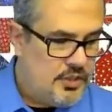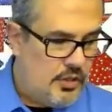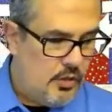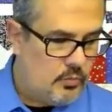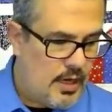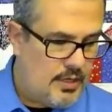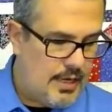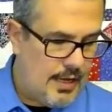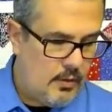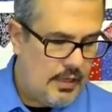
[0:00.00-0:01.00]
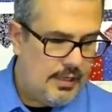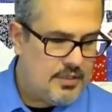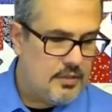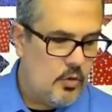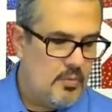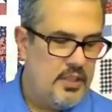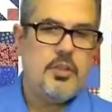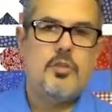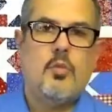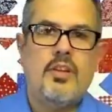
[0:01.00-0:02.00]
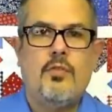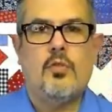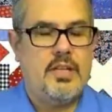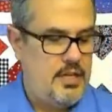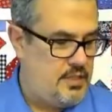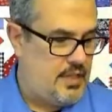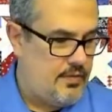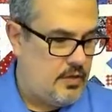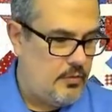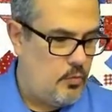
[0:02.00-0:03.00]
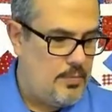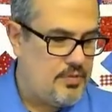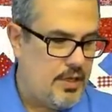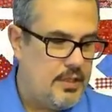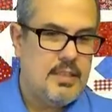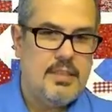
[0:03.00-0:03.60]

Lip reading: So right now it's normally $224.97 on the website.